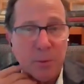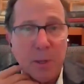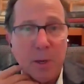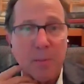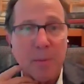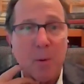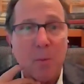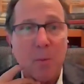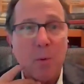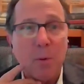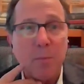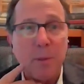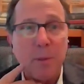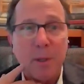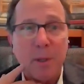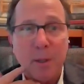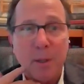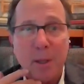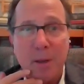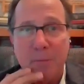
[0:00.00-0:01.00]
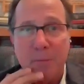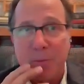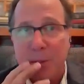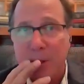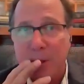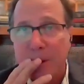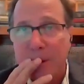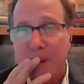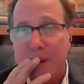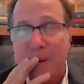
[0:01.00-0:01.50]
we've got about 1 minute left.
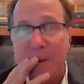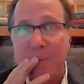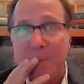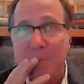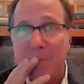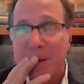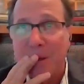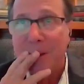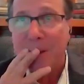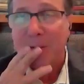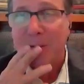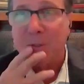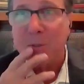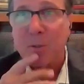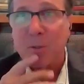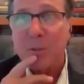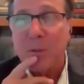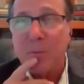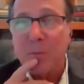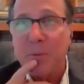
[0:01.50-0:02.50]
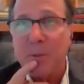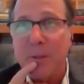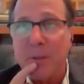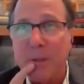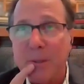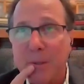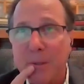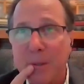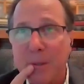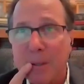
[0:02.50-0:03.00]
Is there
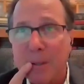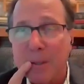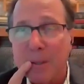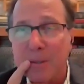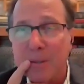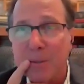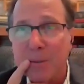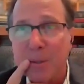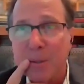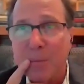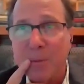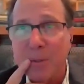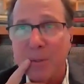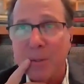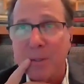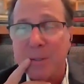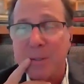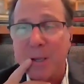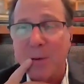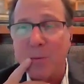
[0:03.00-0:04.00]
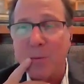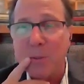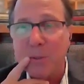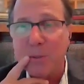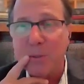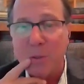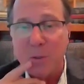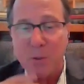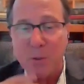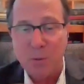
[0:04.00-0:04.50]
something the
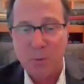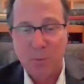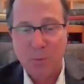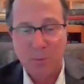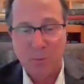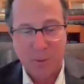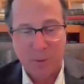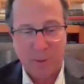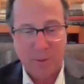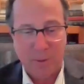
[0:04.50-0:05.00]
Saudis can do?